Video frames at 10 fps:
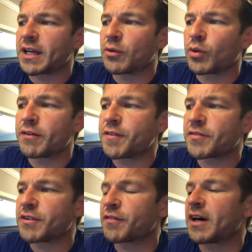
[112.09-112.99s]
and
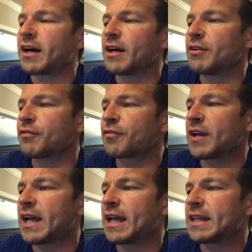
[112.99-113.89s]
155,
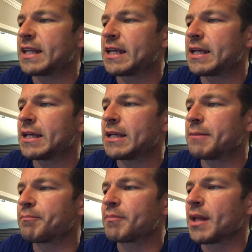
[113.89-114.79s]
and the